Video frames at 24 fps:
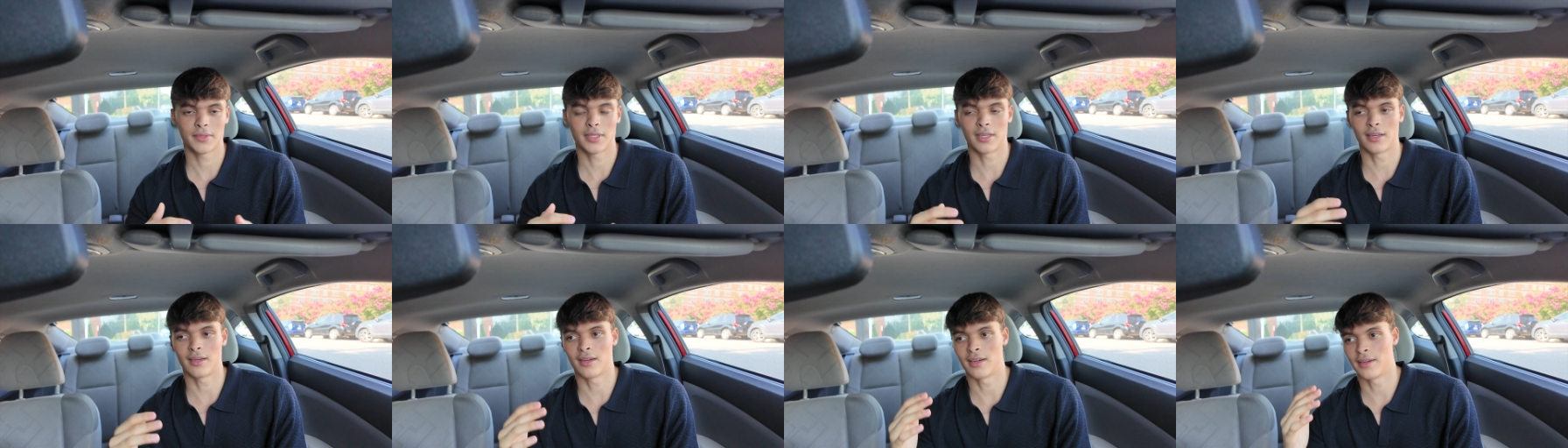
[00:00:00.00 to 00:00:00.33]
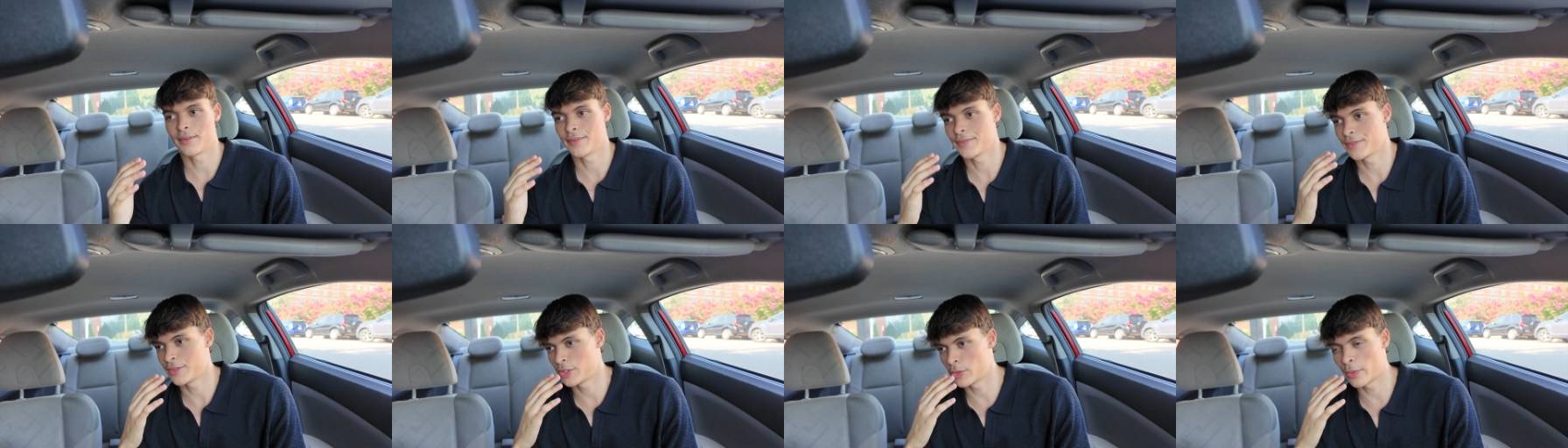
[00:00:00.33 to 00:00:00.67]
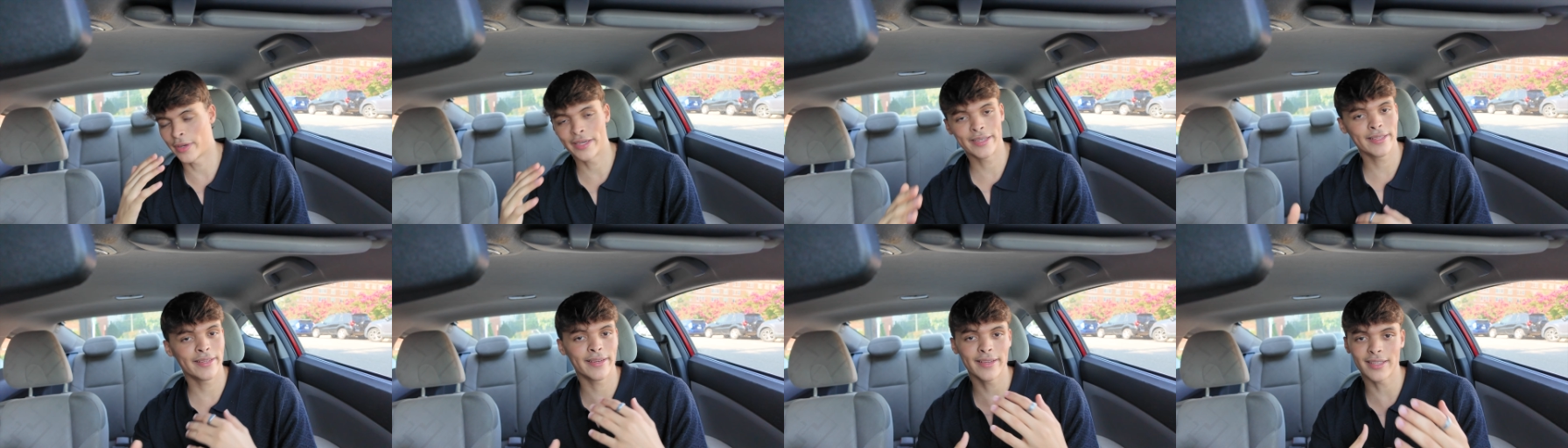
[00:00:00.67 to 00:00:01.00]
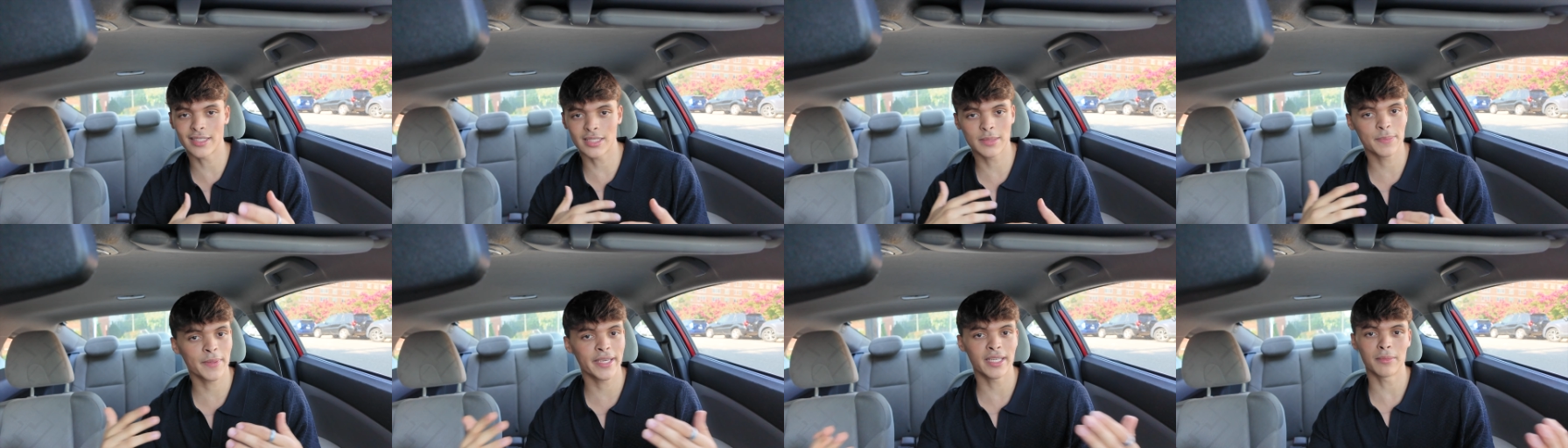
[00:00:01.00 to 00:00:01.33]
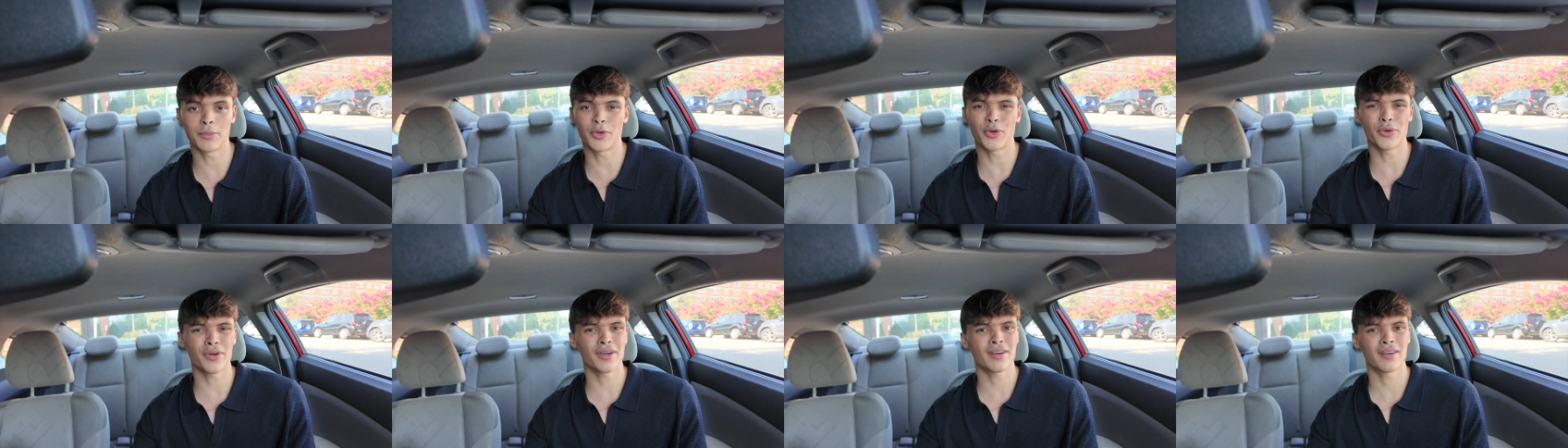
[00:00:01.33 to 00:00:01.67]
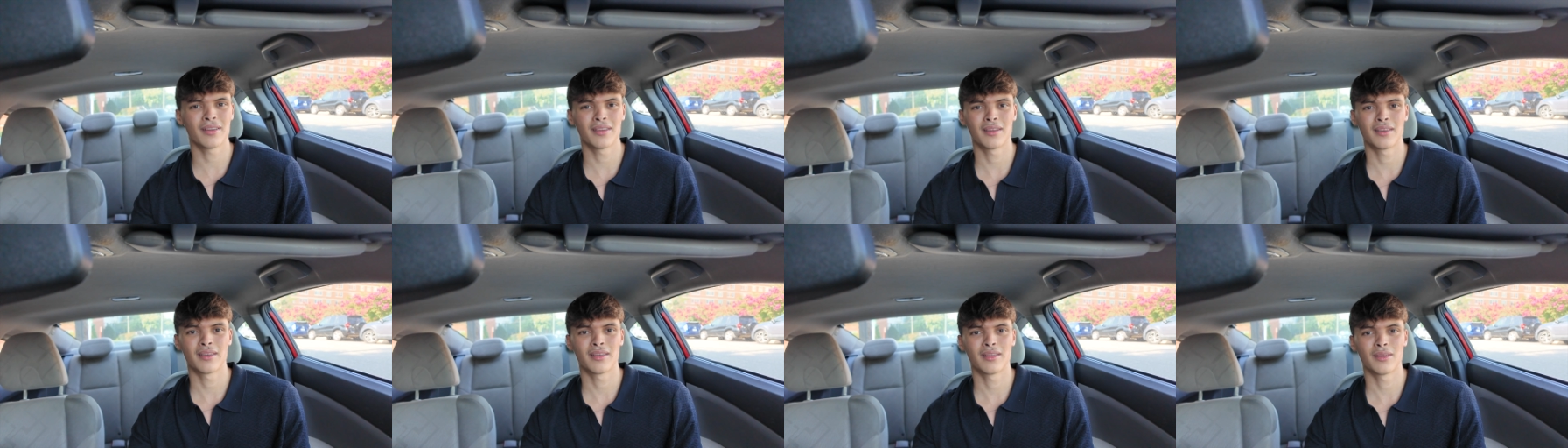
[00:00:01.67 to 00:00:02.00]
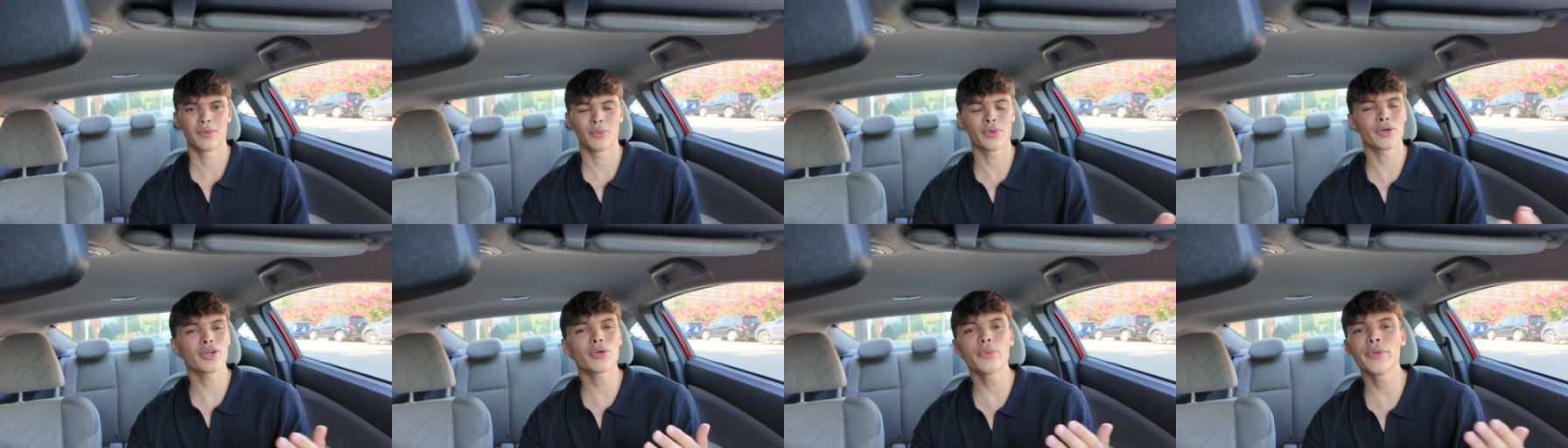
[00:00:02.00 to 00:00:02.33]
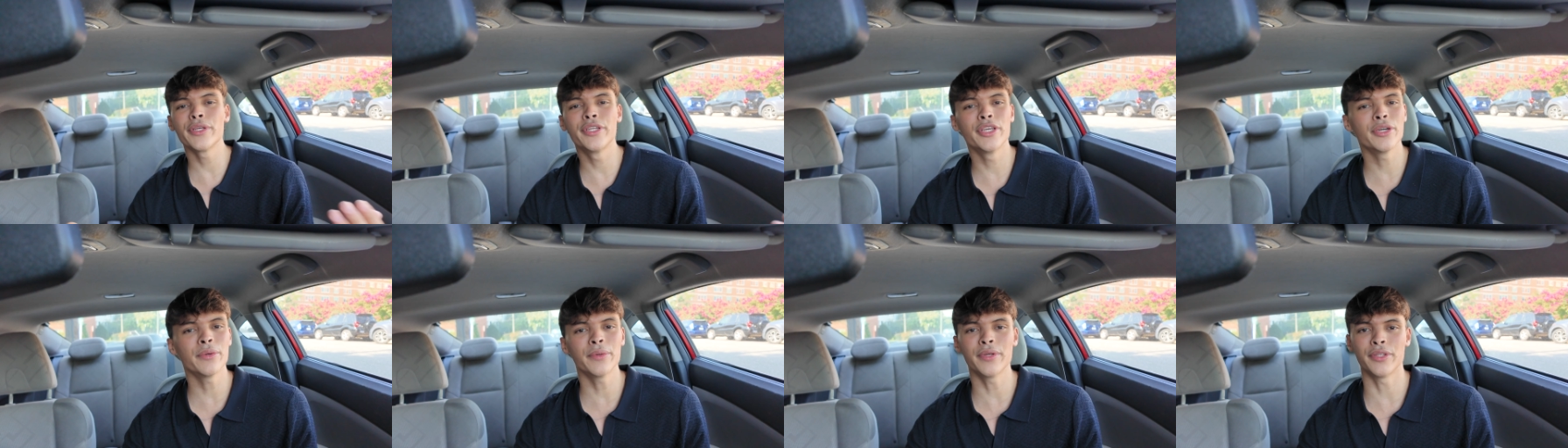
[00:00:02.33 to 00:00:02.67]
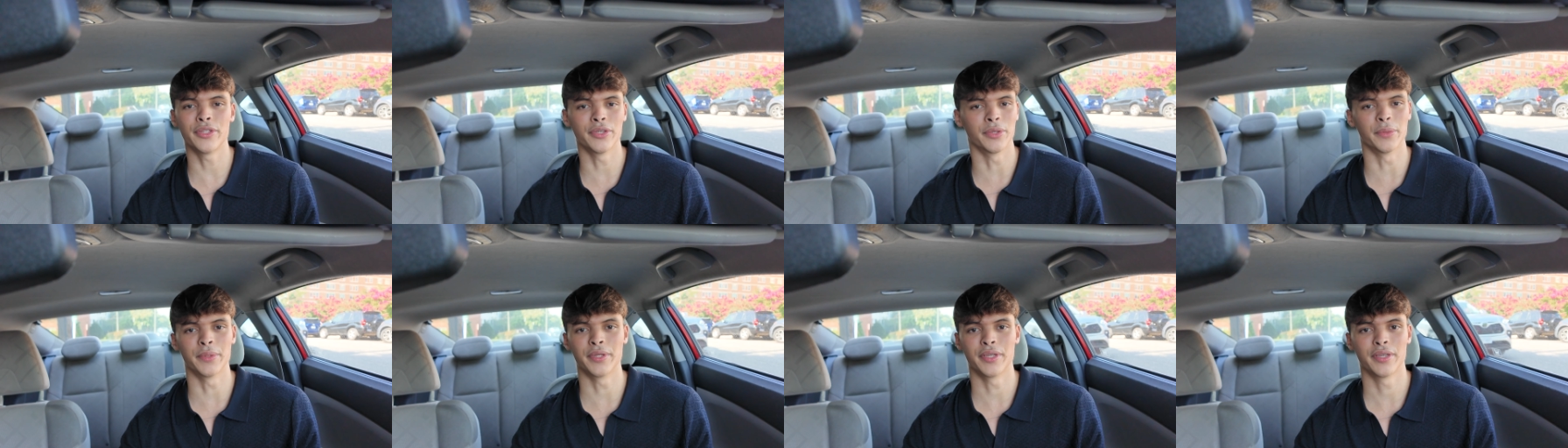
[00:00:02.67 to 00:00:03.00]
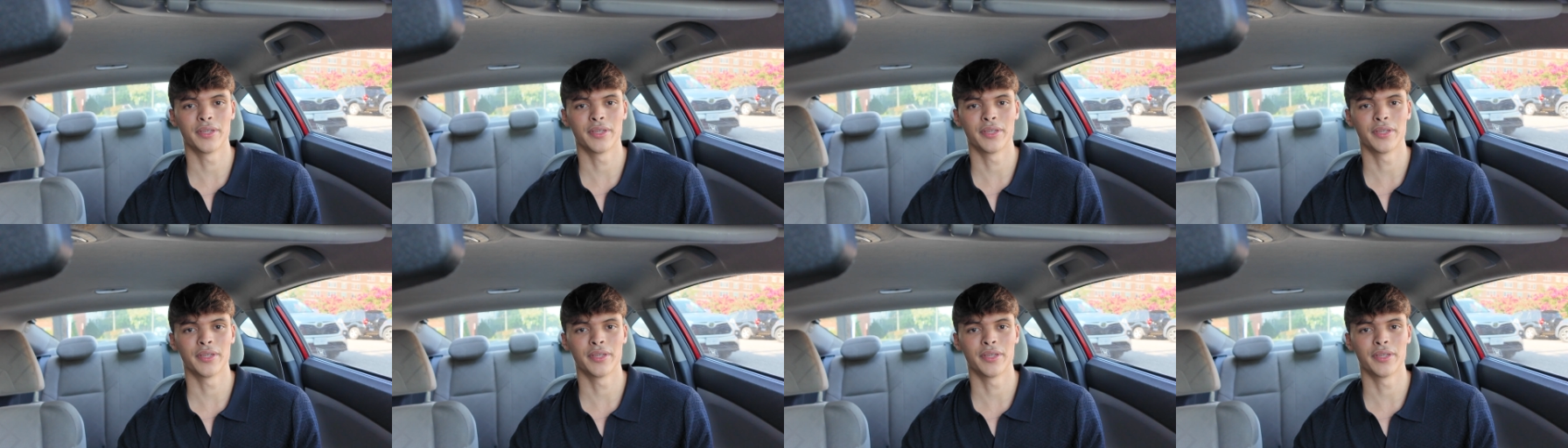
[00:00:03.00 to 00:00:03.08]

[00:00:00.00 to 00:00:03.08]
Um, do I need to explain more? What are we doing dude?